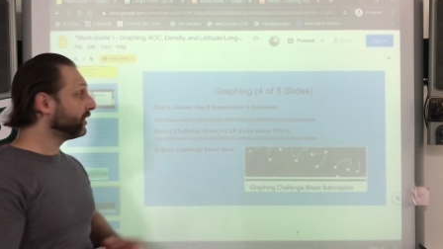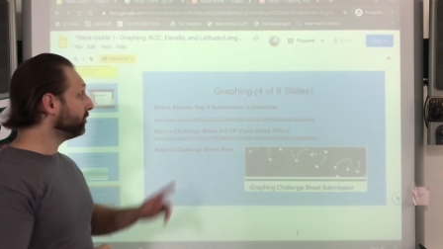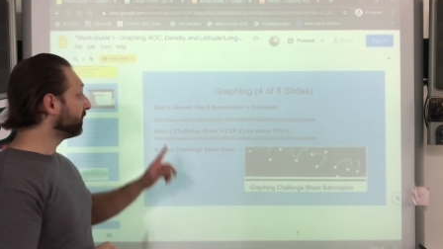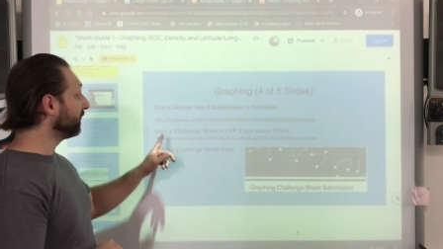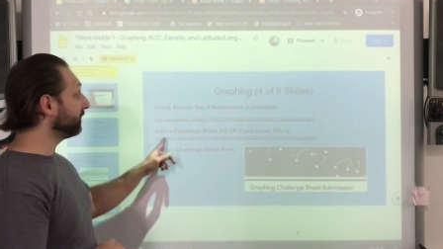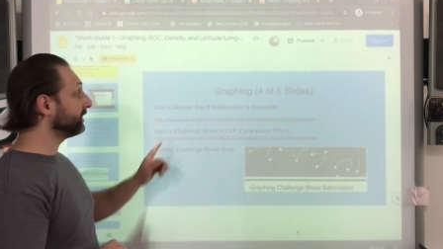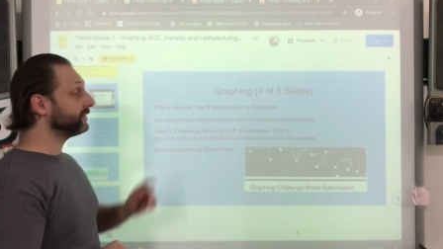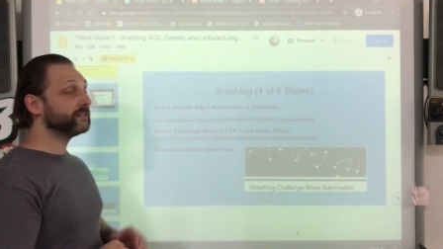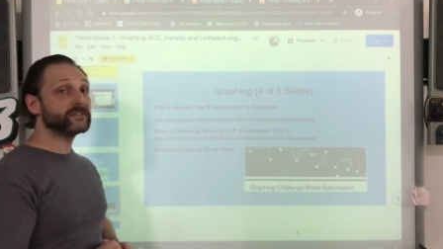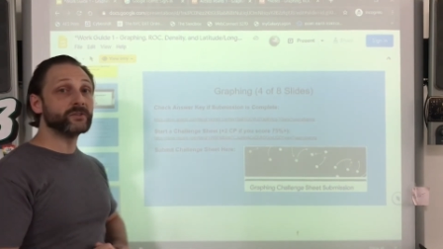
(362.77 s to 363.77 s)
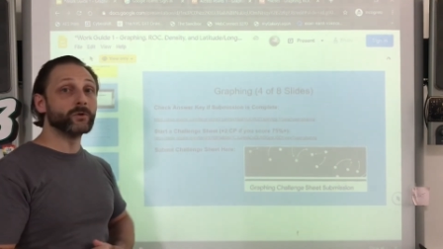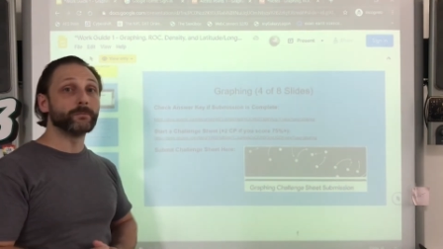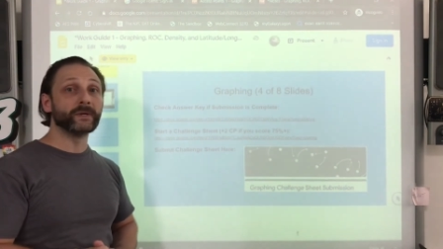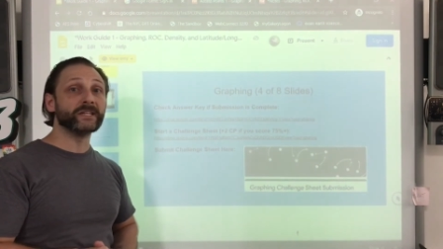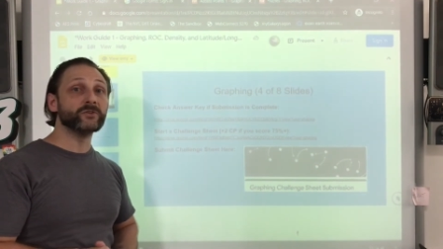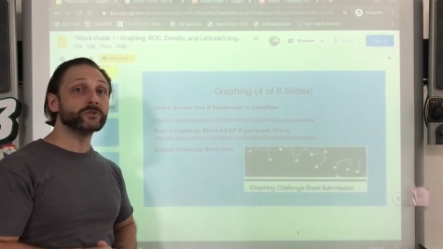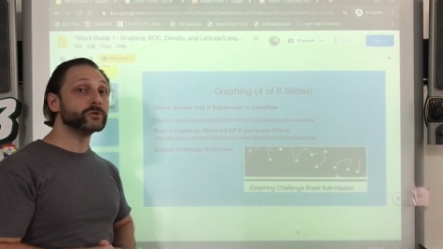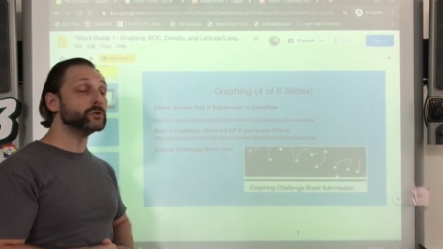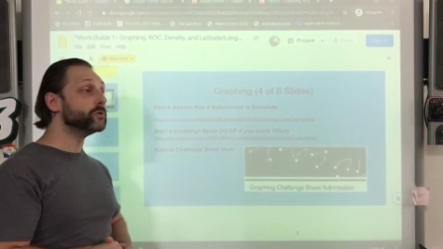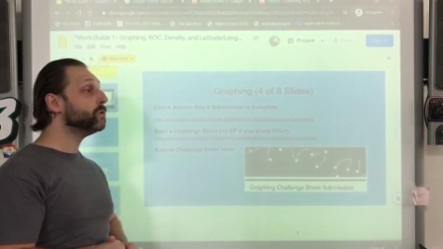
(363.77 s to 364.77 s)
can click this and it will bring you
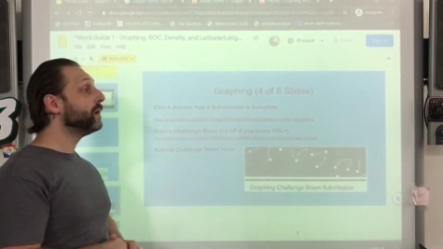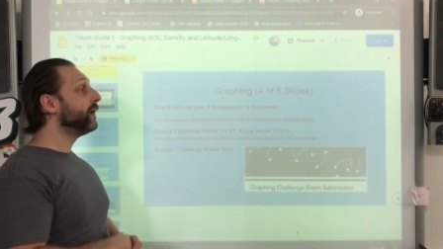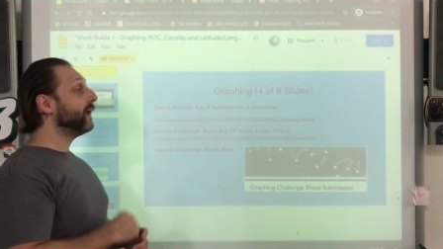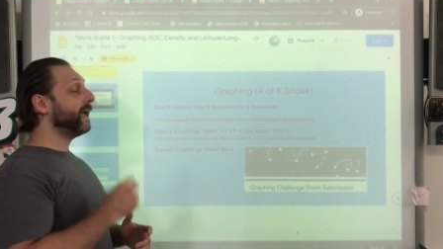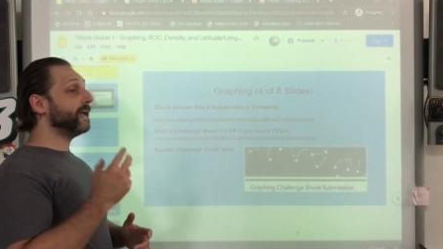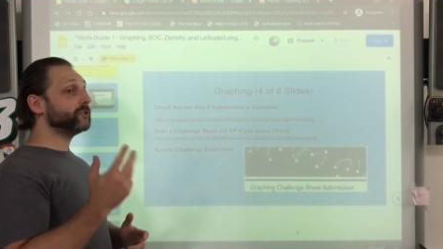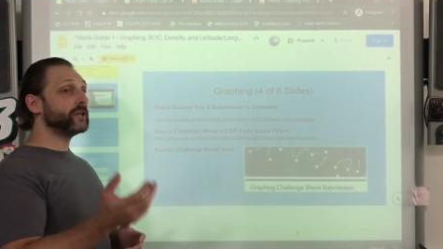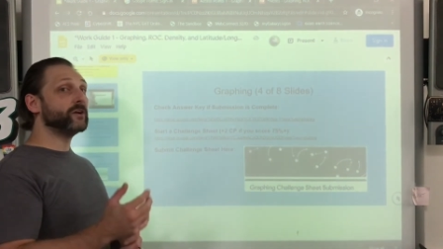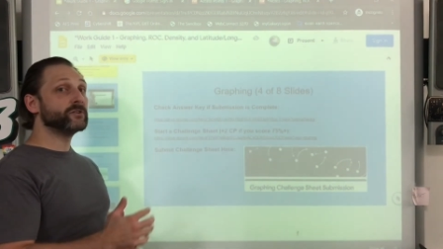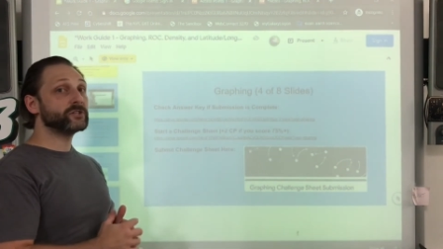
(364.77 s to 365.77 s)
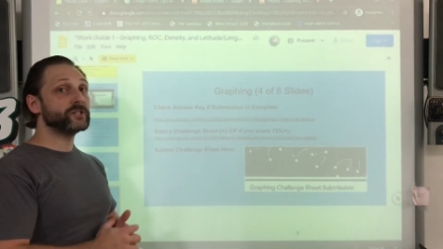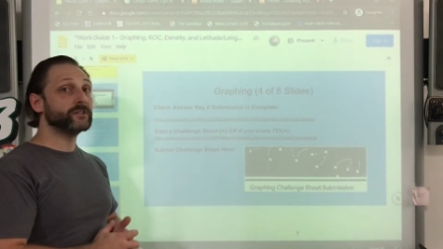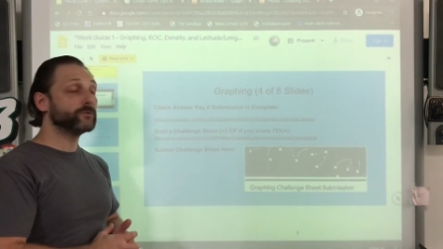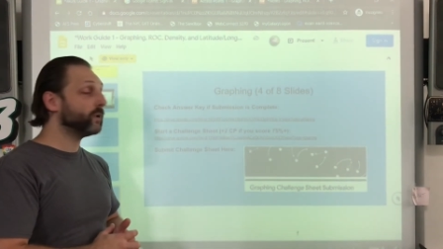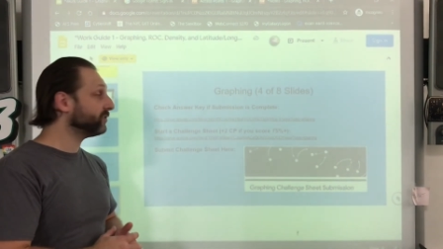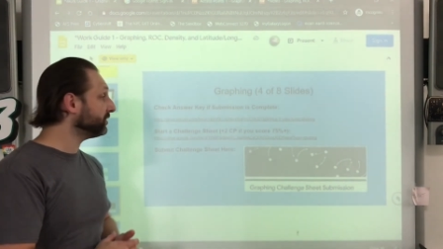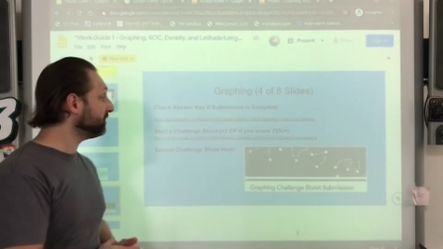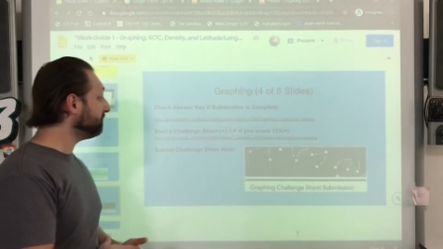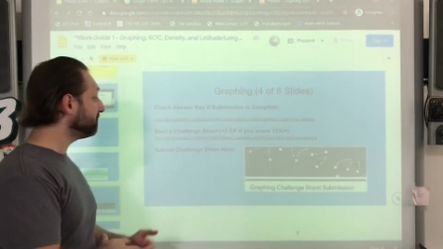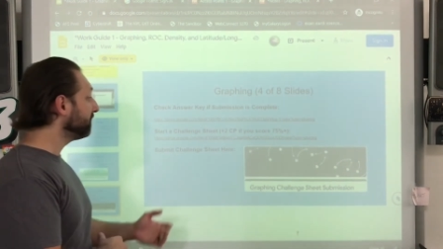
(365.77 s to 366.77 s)
to a challenge sheet of
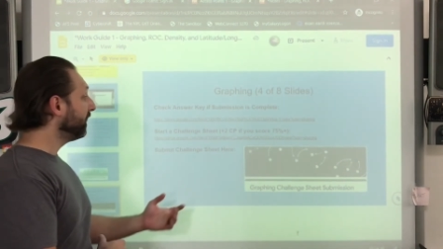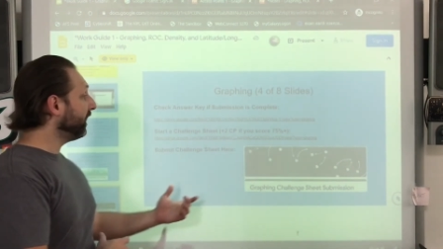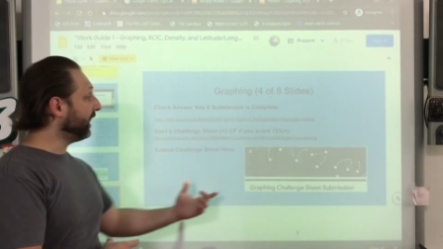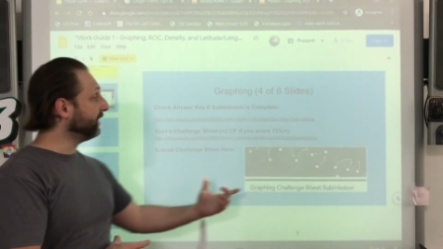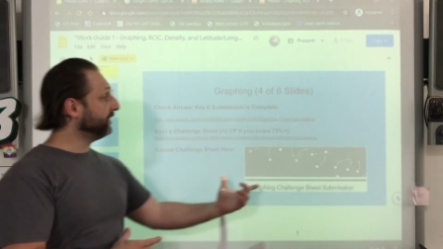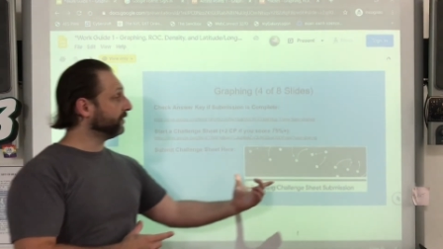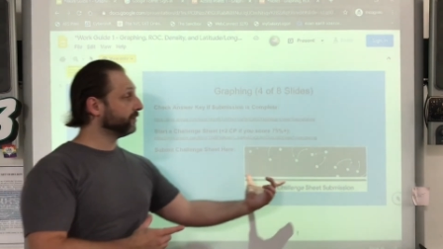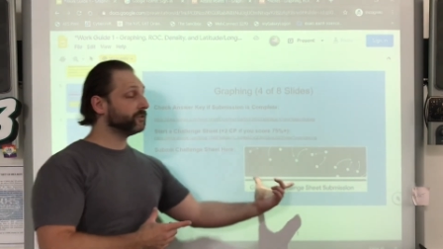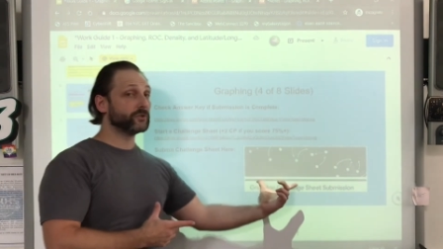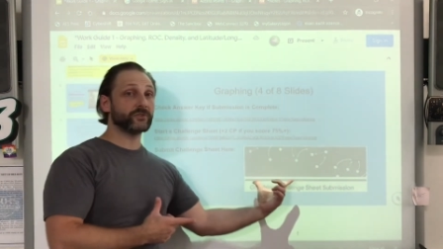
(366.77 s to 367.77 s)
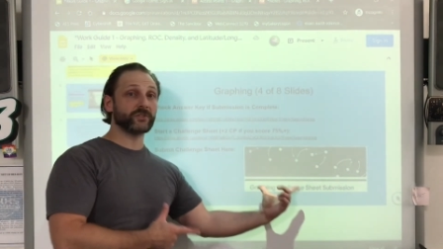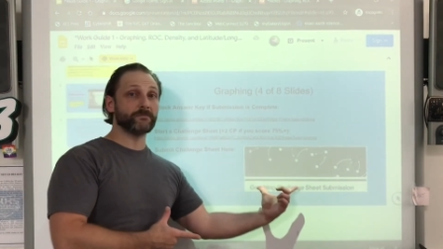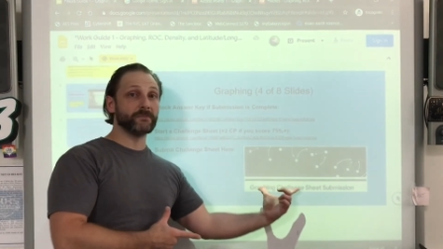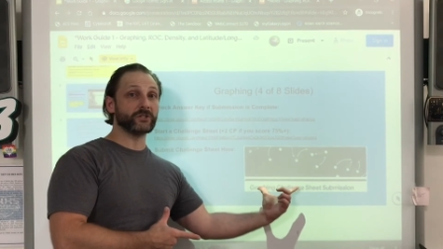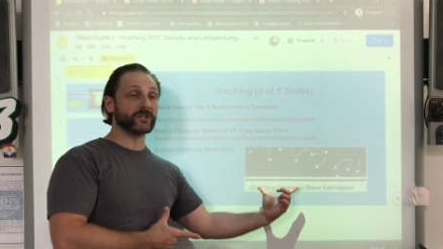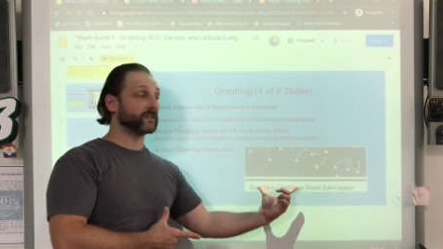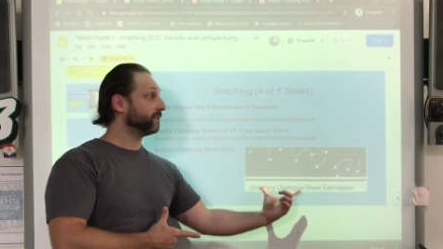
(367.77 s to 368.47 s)
questions, and here's your submission.